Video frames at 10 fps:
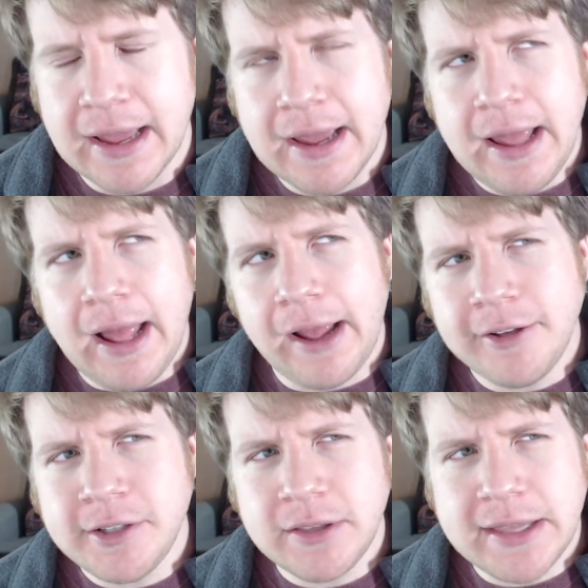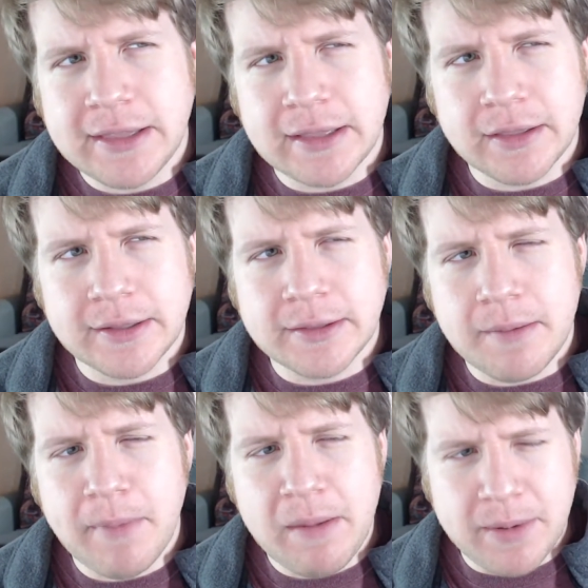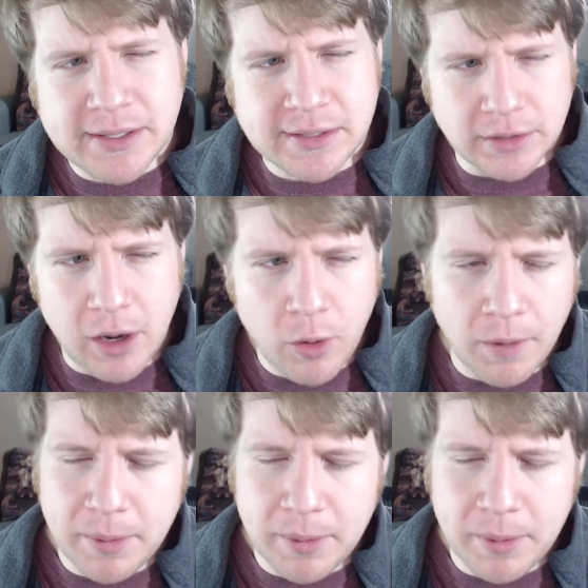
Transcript: I also think that it might be slower,